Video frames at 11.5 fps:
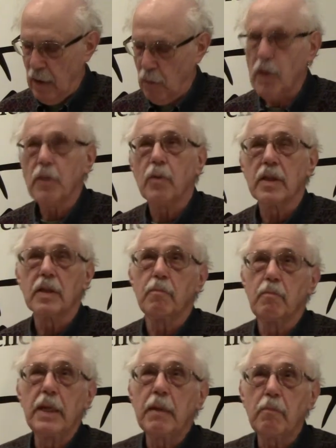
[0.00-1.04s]
which was
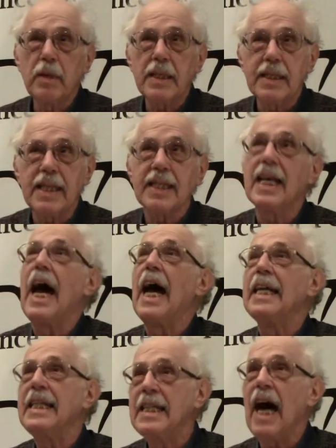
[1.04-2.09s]
big business
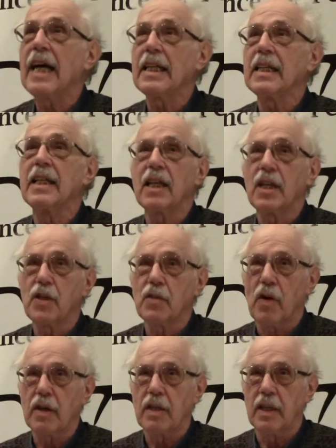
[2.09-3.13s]
not in the
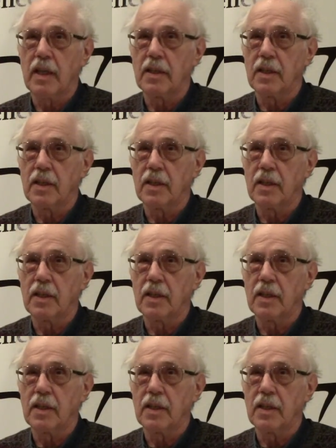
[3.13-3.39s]
construction